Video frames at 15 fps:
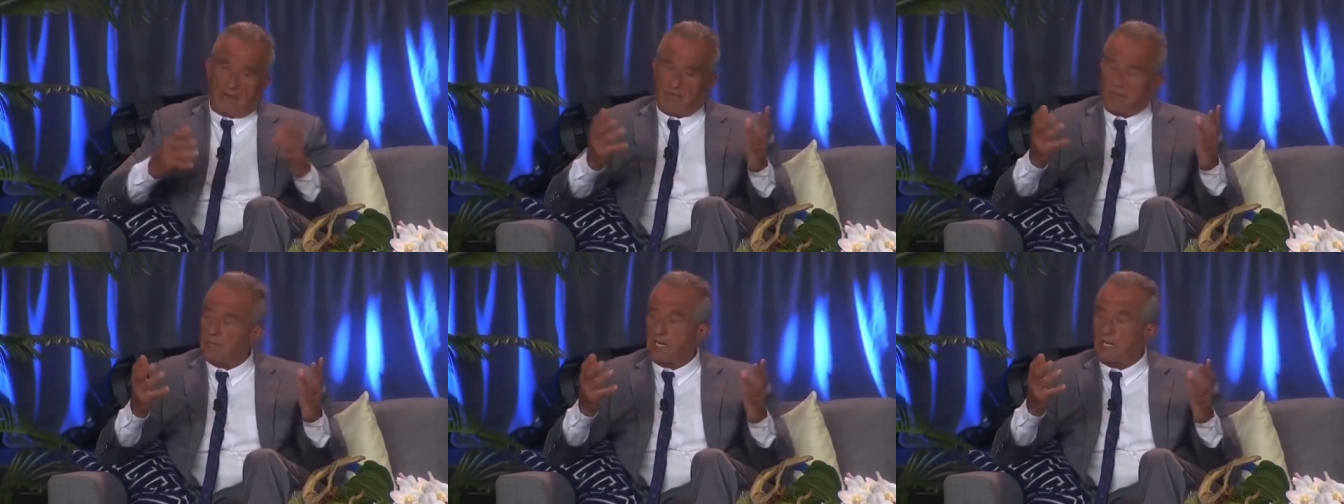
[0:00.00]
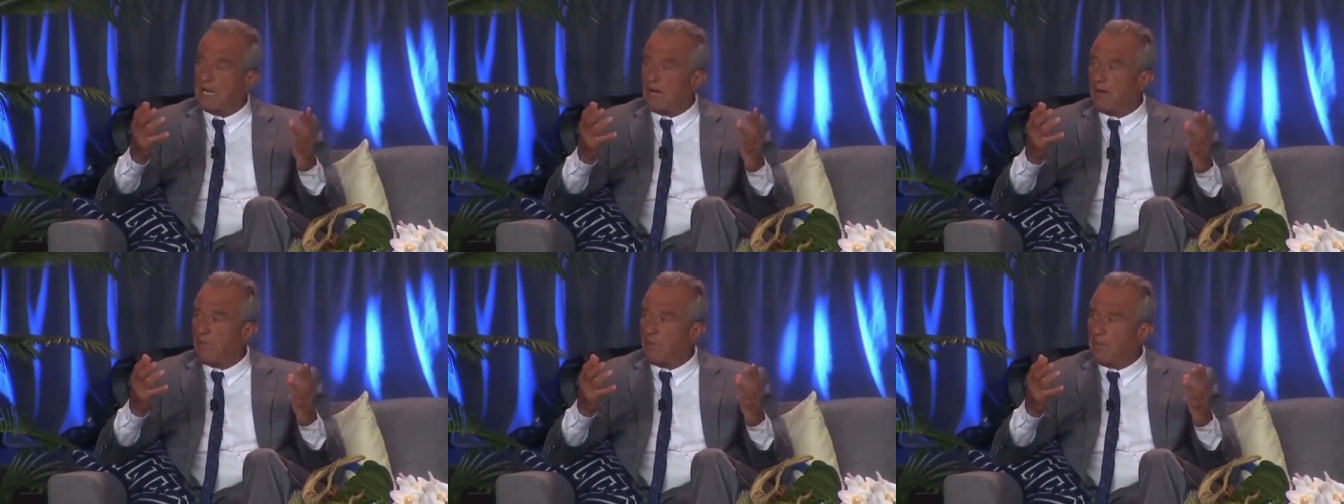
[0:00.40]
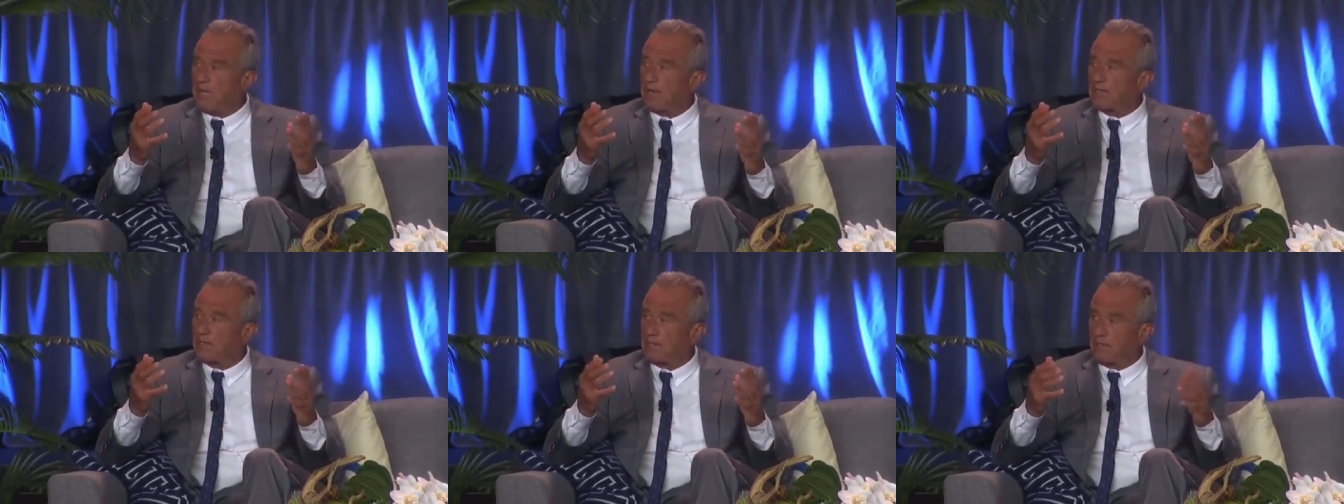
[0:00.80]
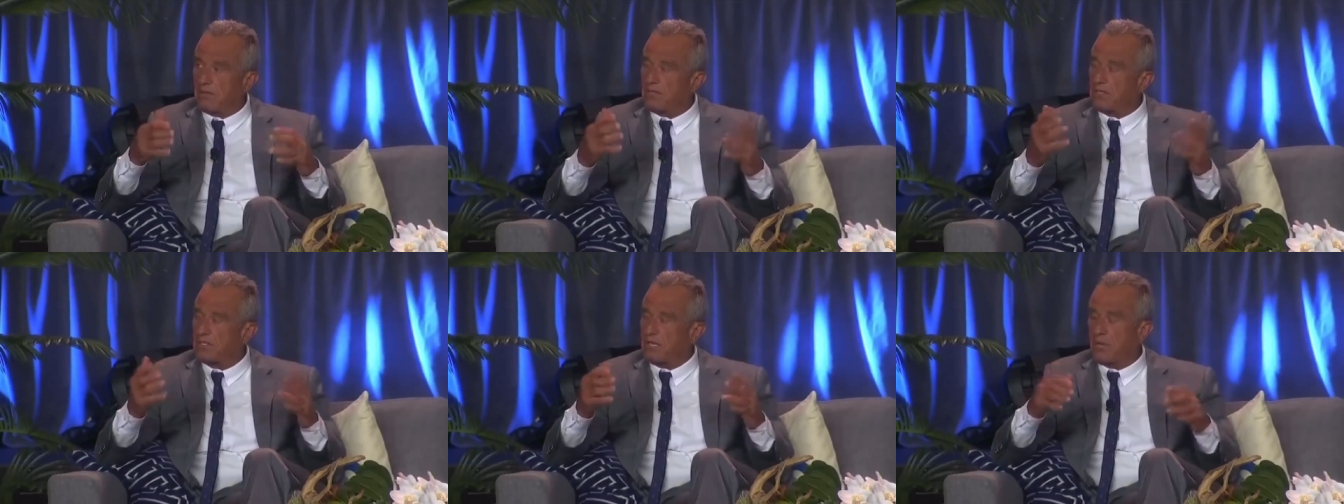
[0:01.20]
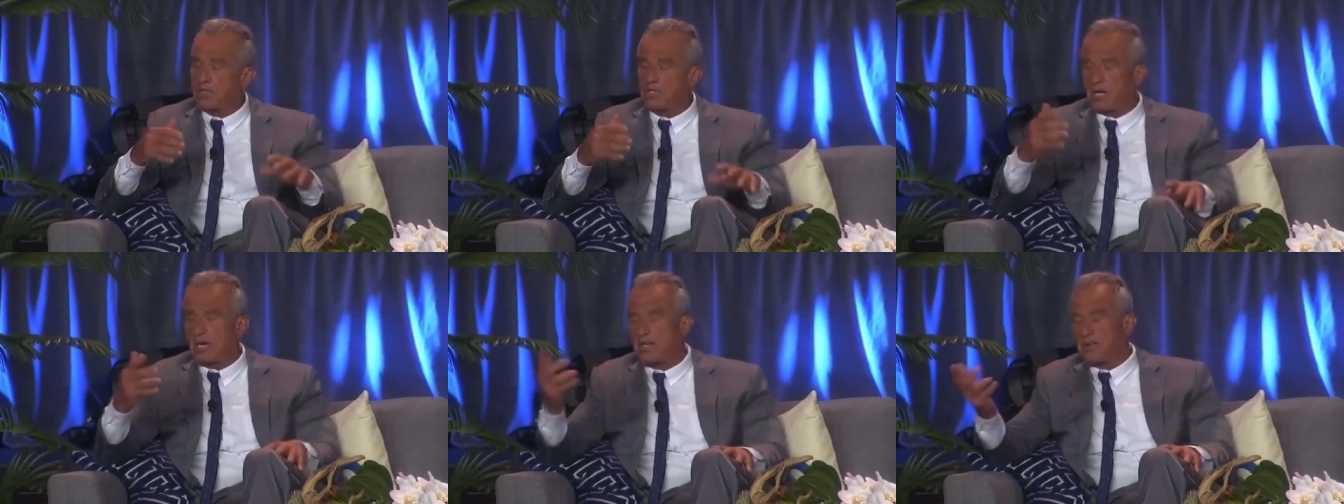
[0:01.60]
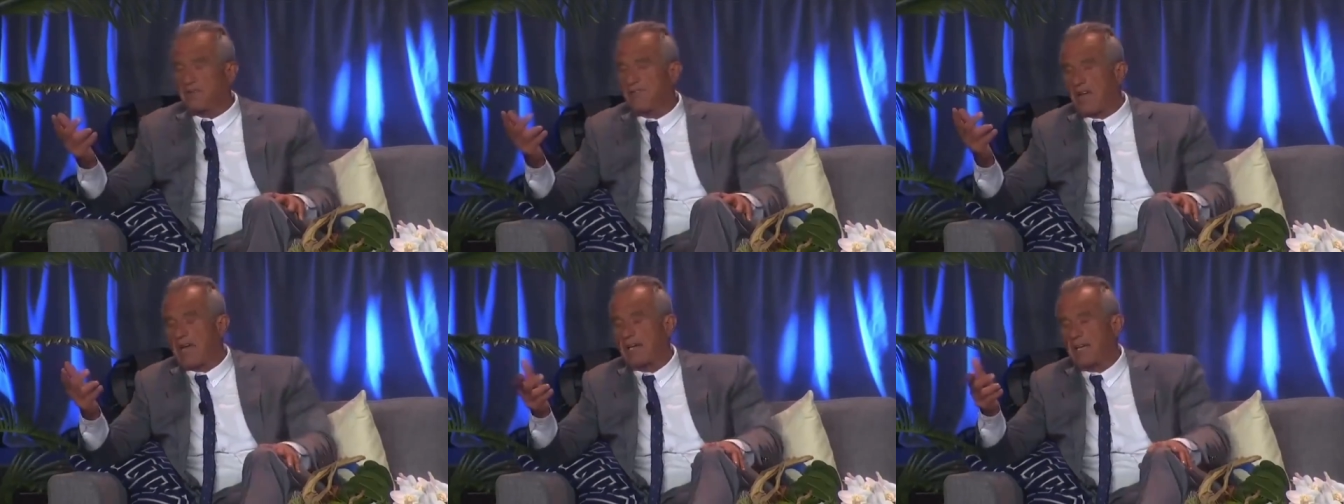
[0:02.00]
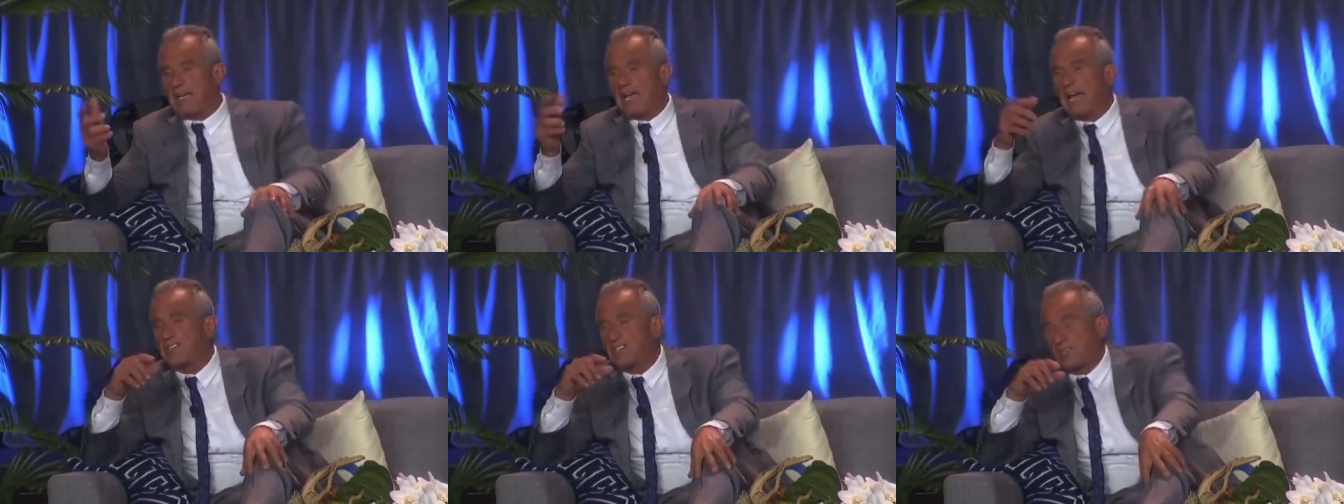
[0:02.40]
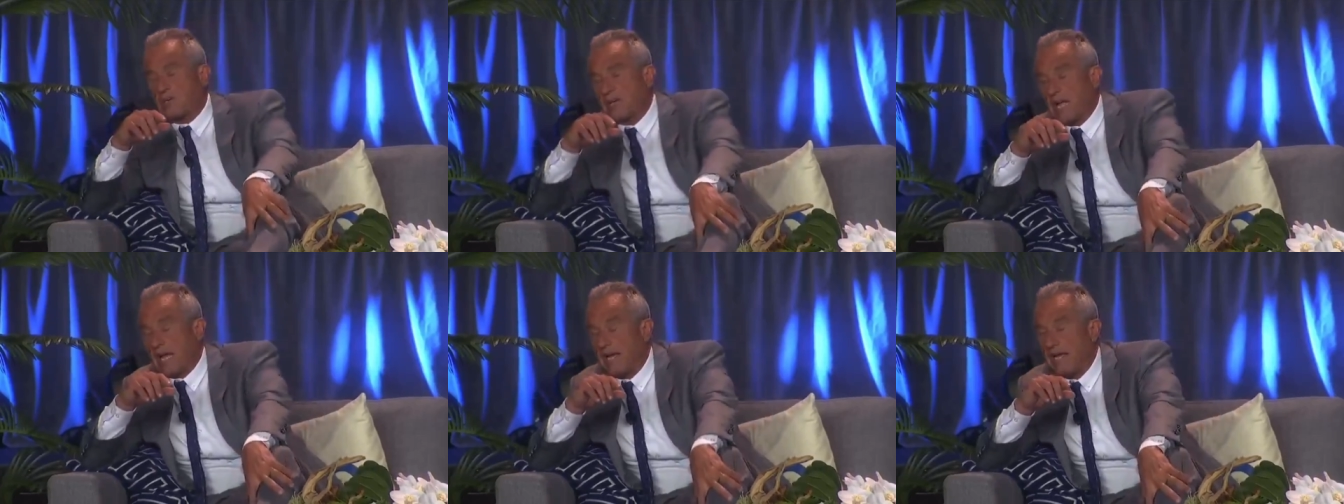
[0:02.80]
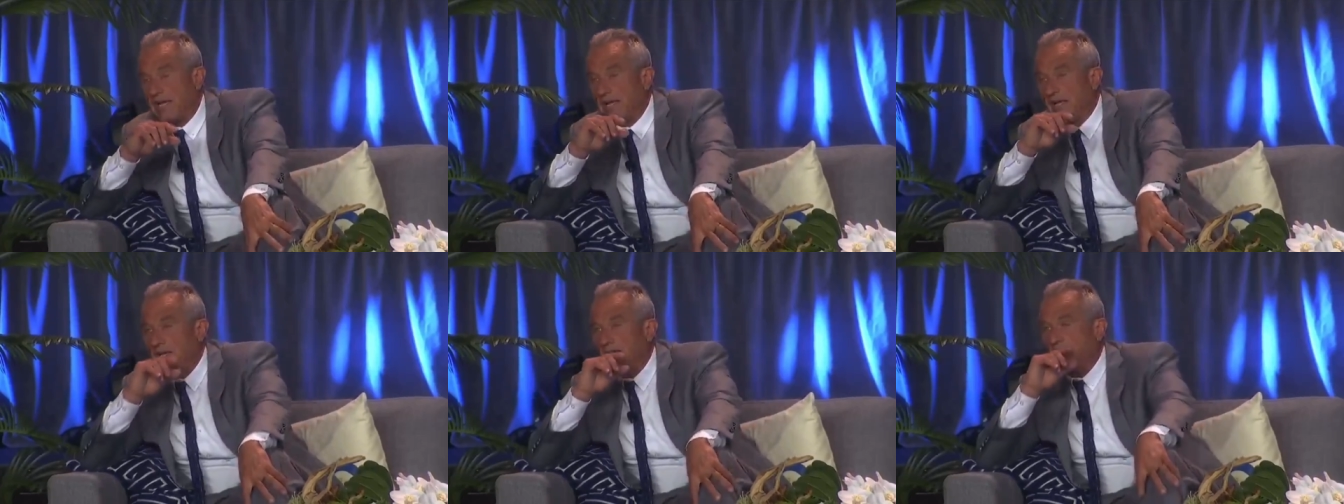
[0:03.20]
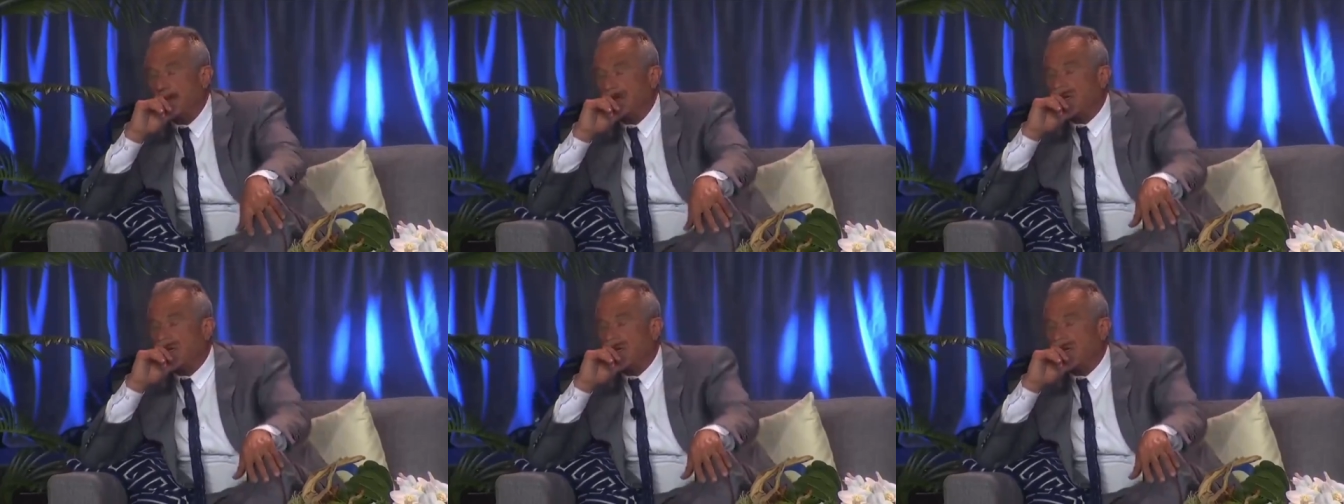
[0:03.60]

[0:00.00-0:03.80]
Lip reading: everybody now admits there was no science. In fact, yesterday,